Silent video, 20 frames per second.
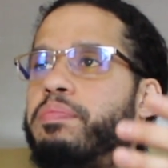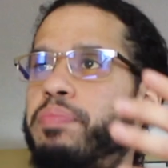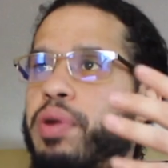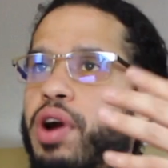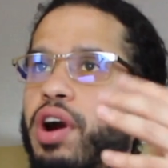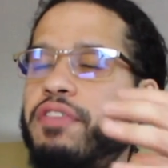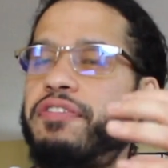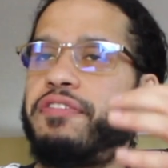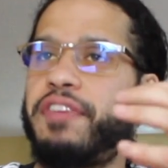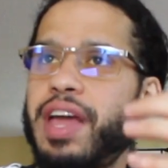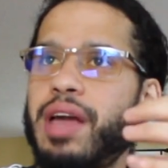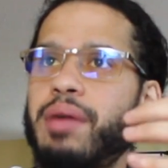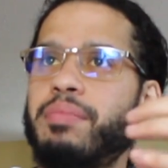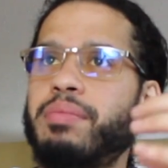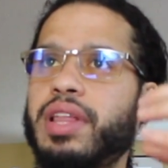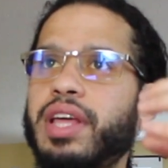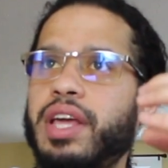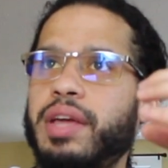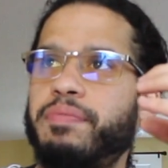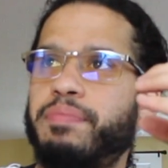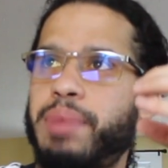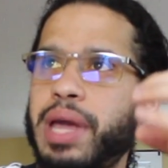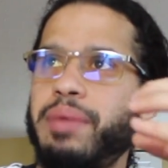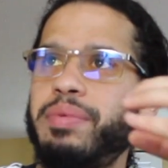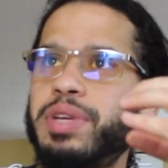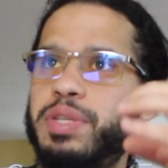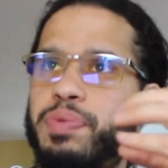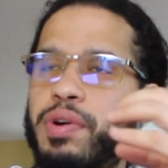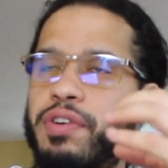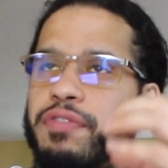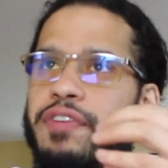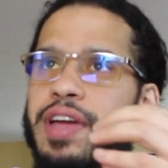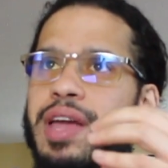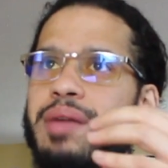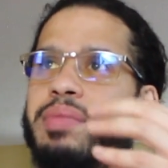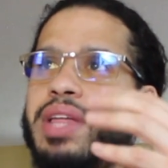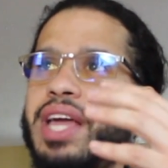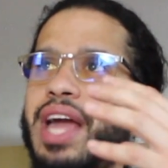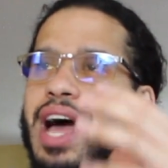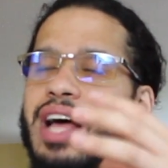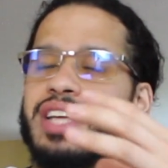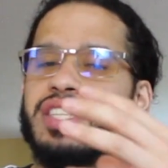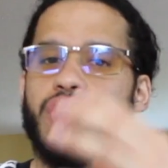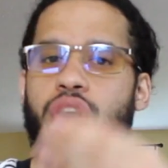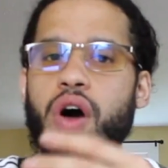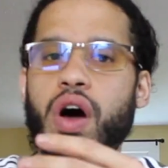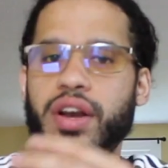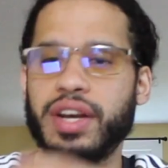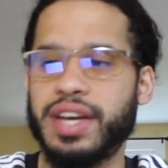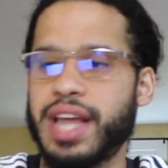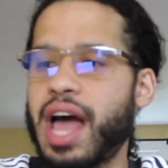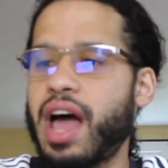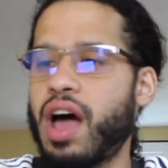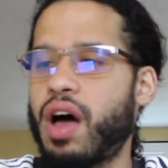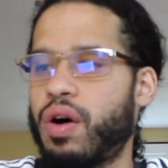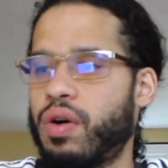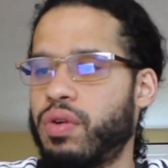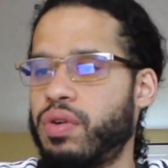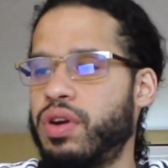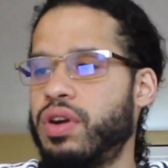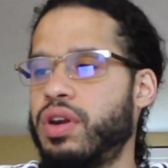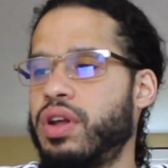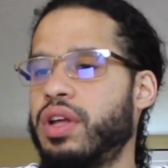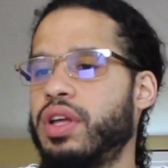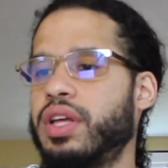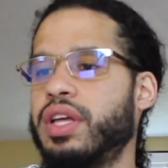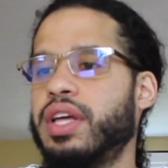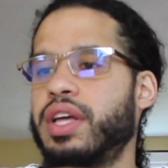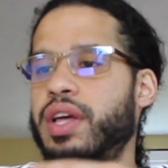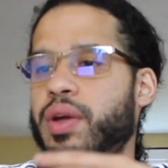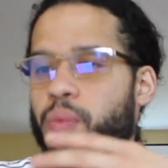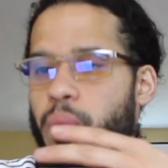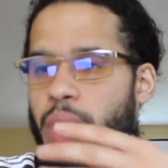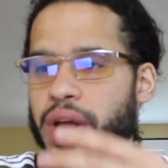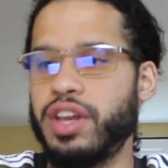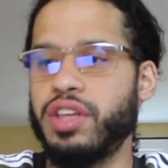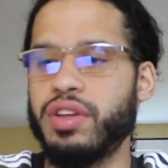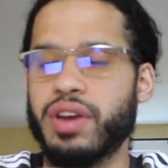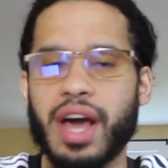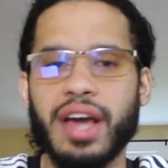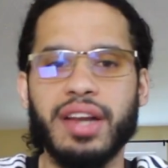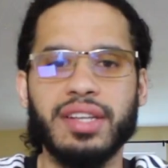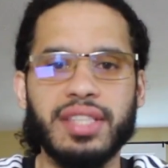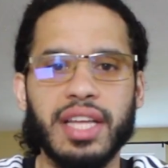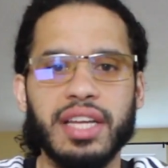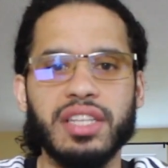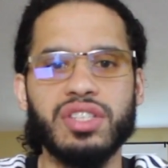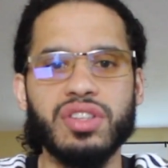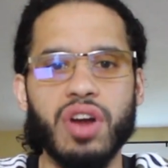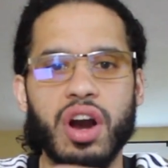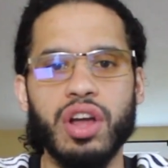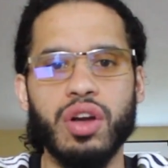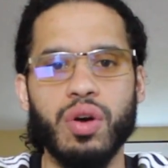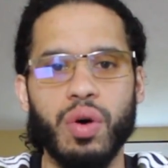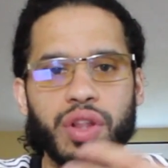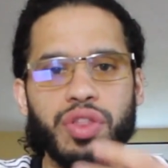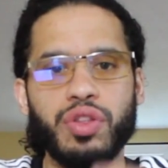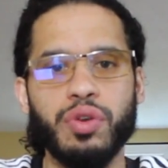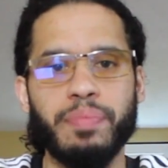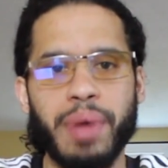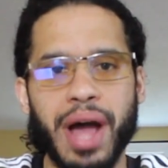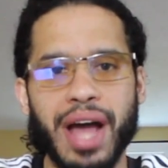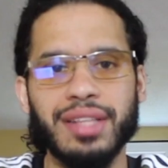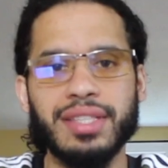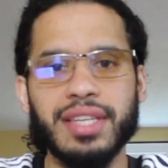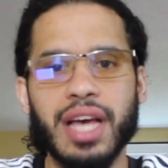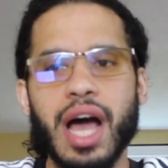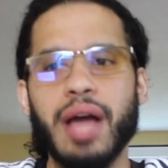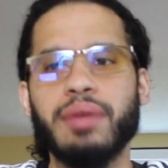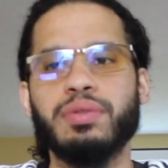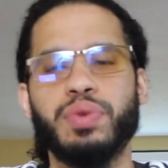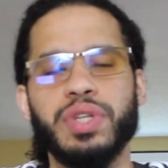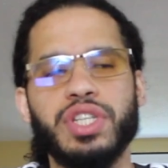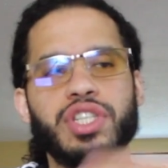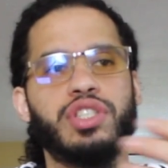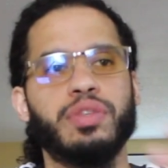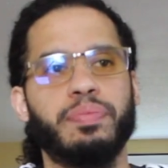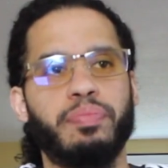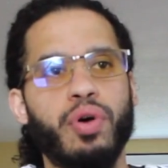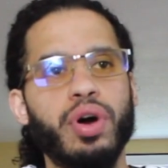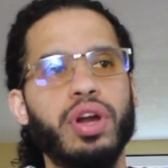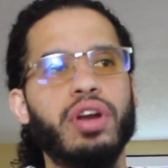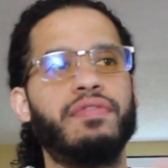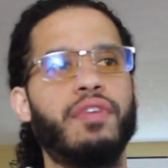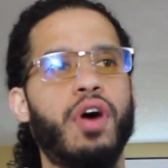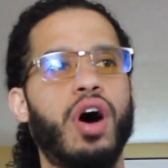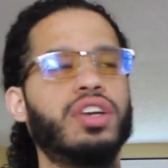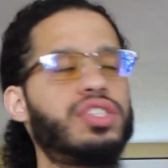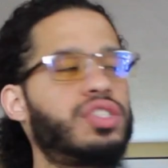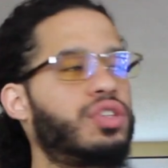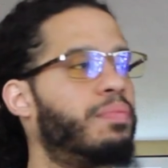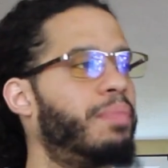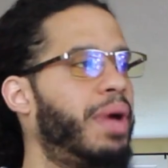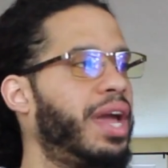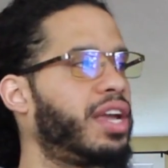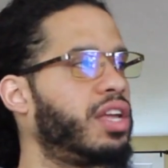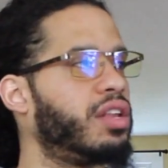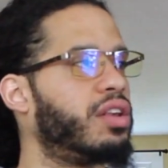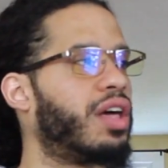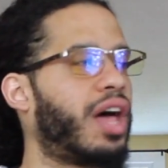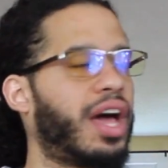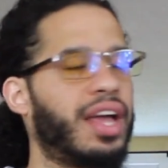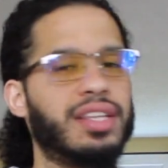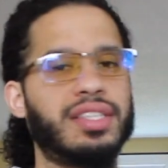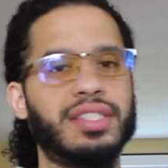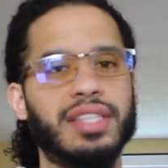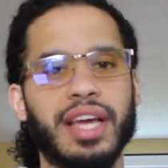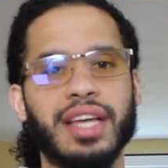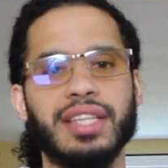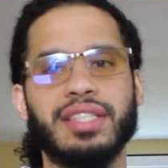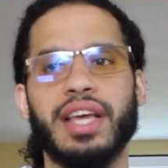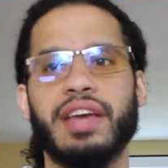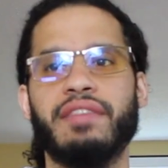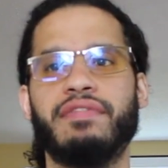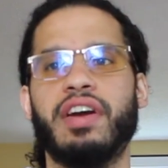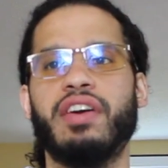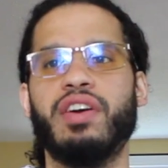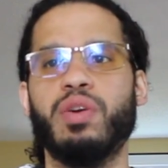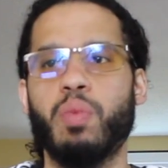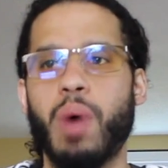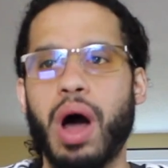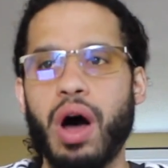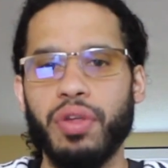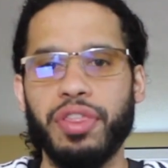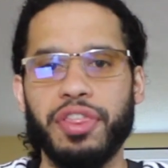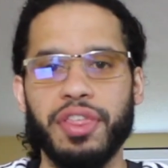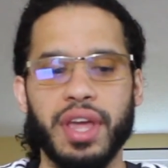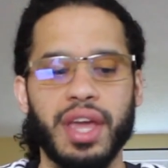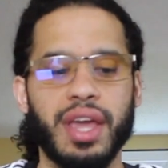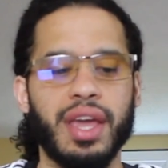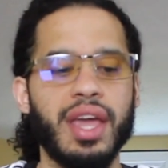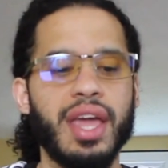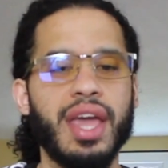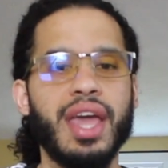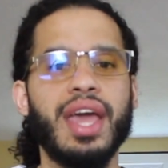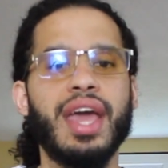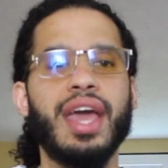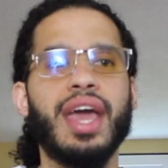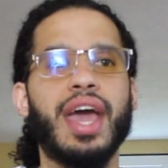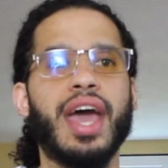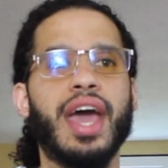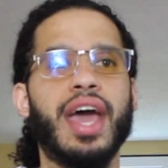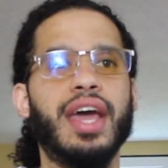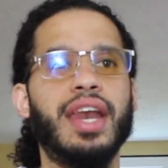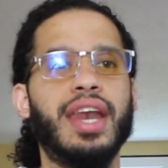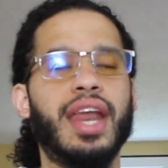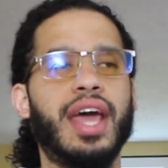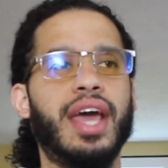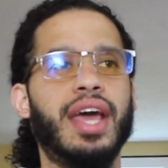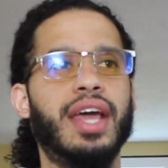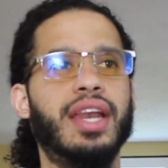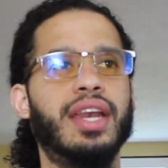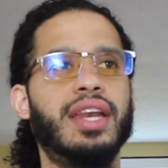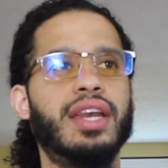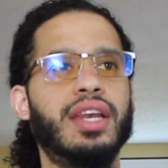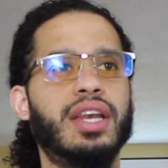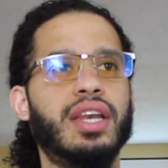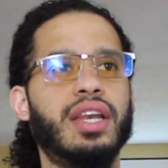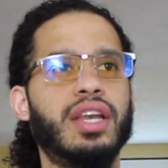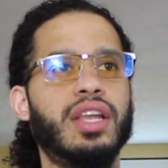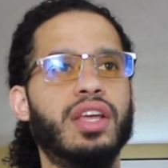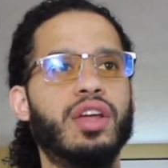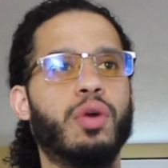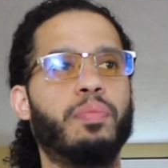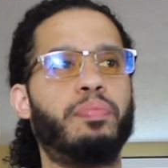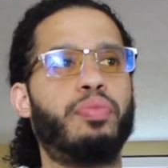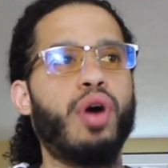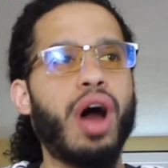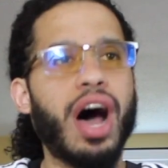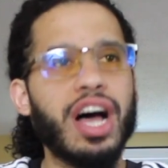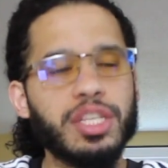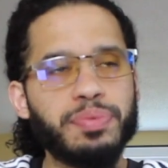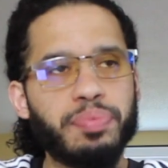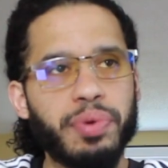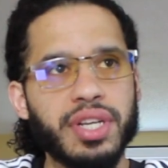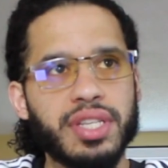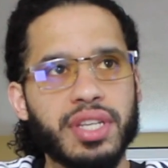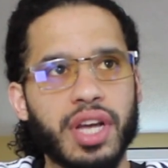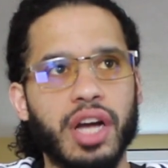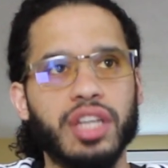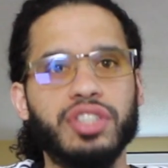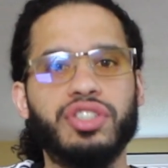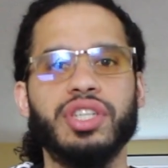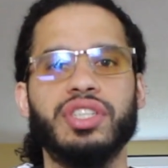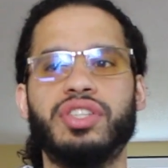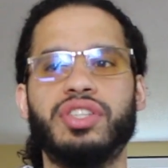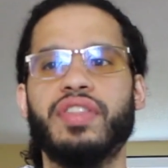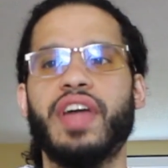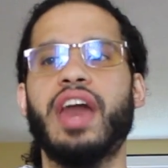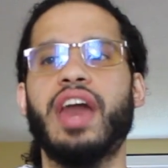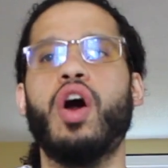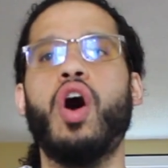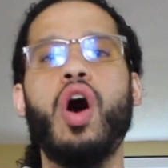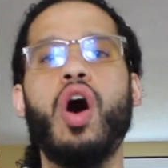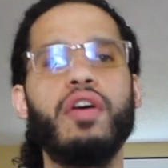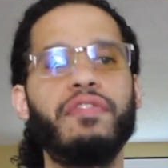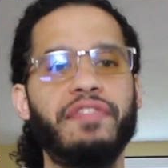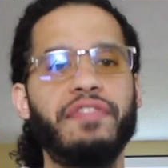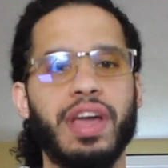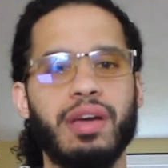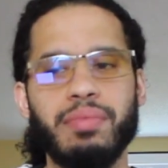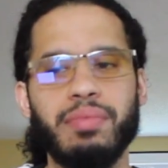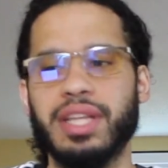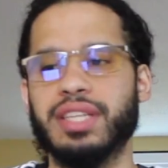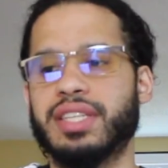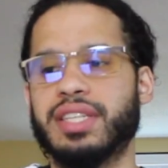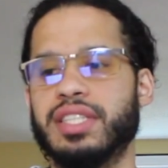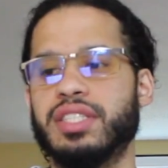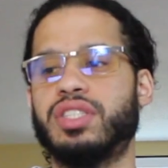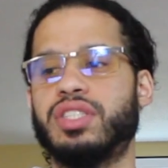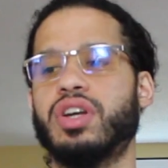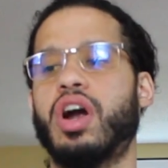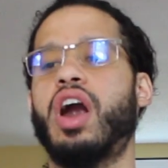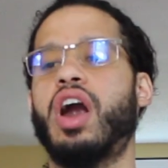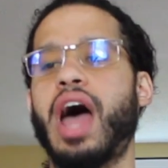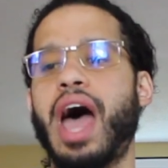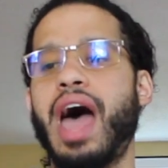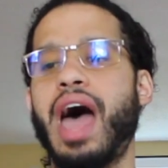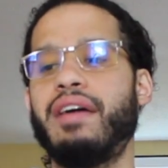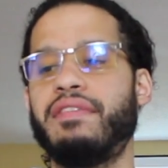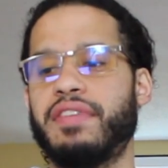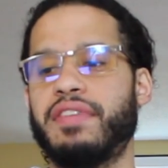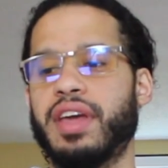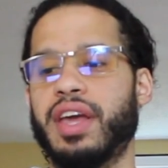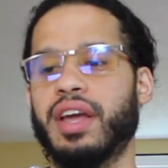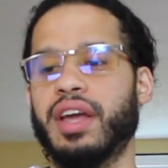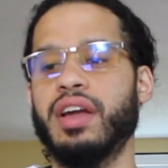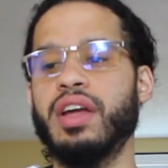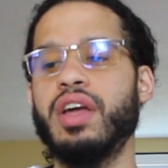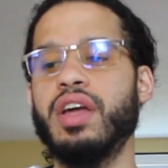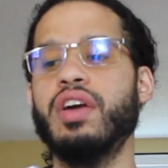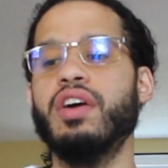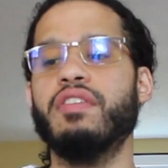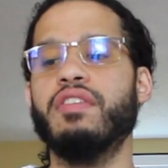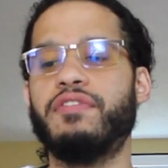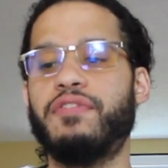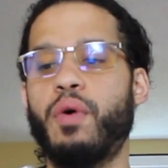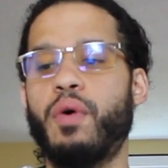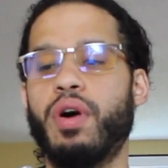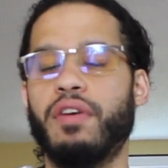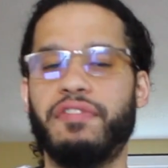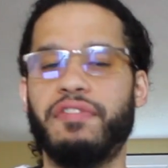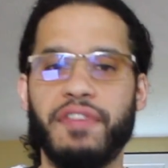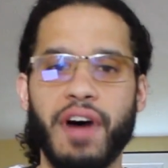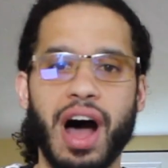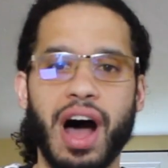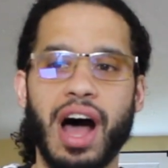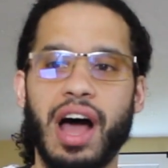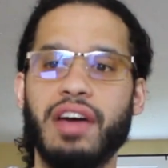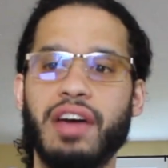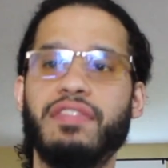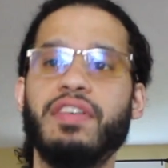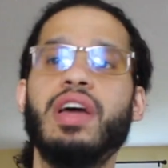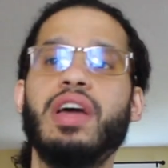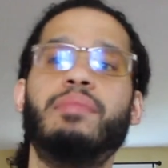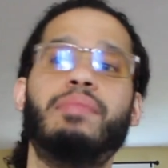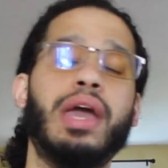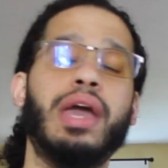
per family, babies per family has gone down when the United States started going through bad times, which is the point of also making the United States a very wealthy and prosperous country so that all families can start having 4, 5,